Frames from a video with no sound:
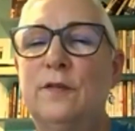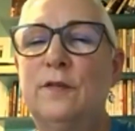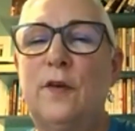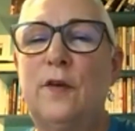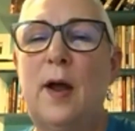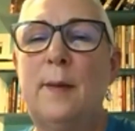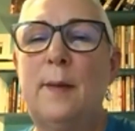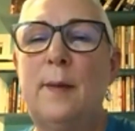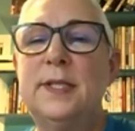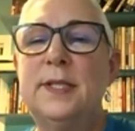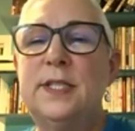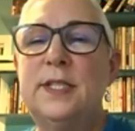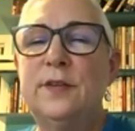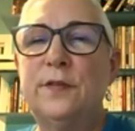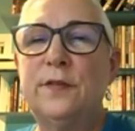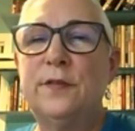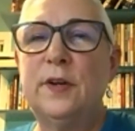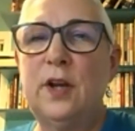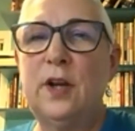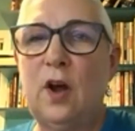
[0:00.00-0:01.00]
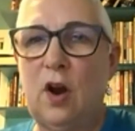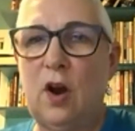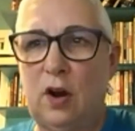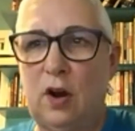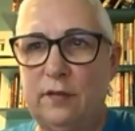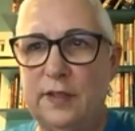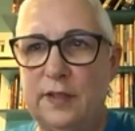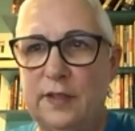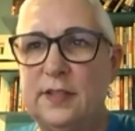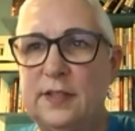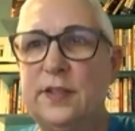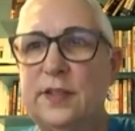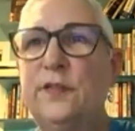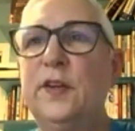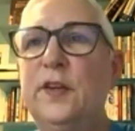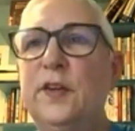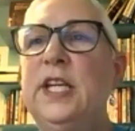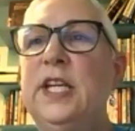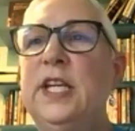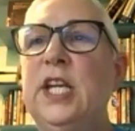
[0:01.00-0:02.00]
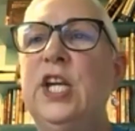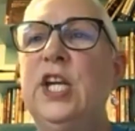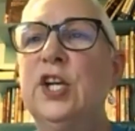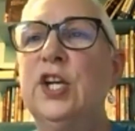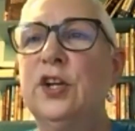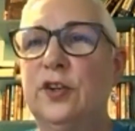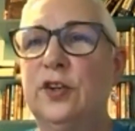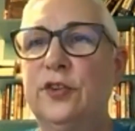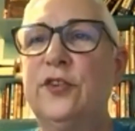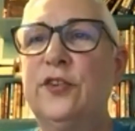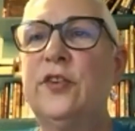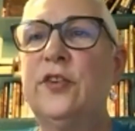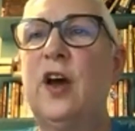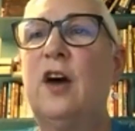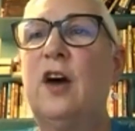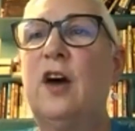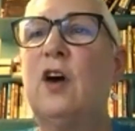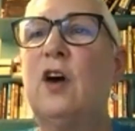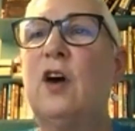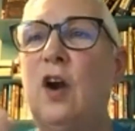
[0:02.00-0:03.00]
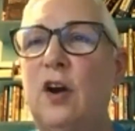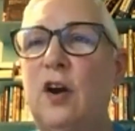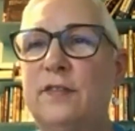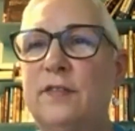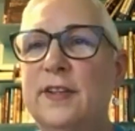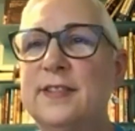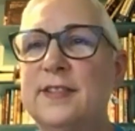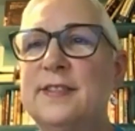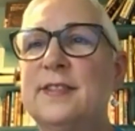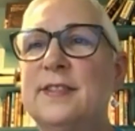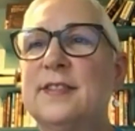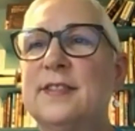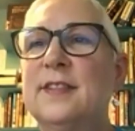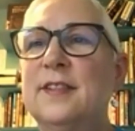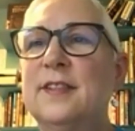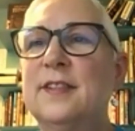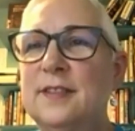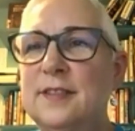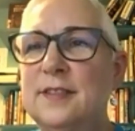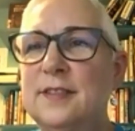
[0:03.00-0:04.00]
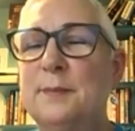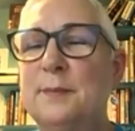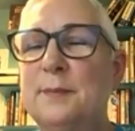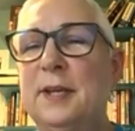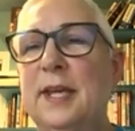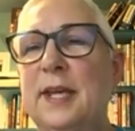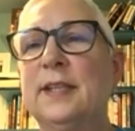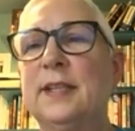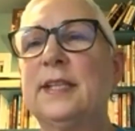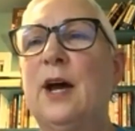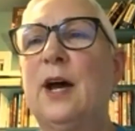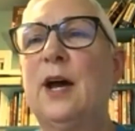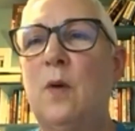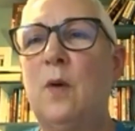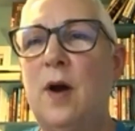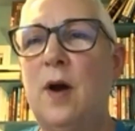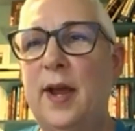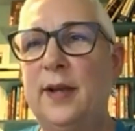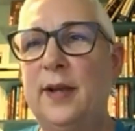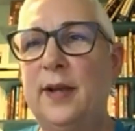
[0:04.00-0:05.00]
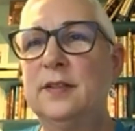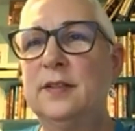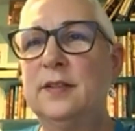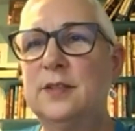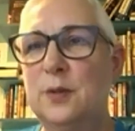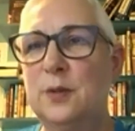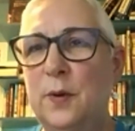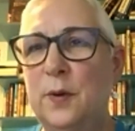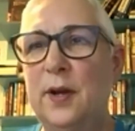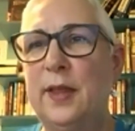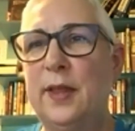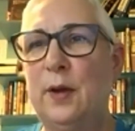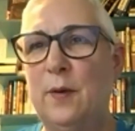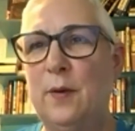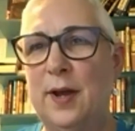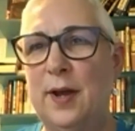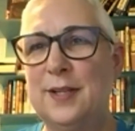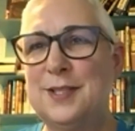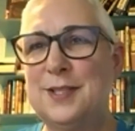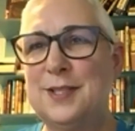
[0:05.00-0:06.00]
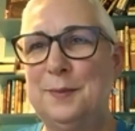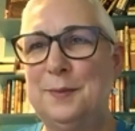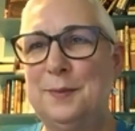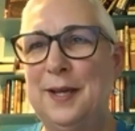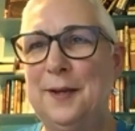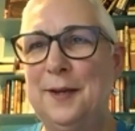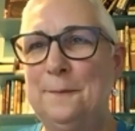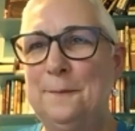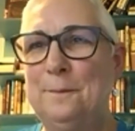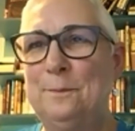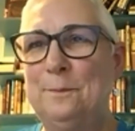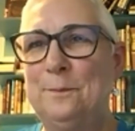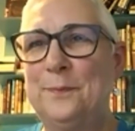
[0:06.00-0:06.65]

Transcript: from different harvests, different years of harvest to get that wine to where they want it to be.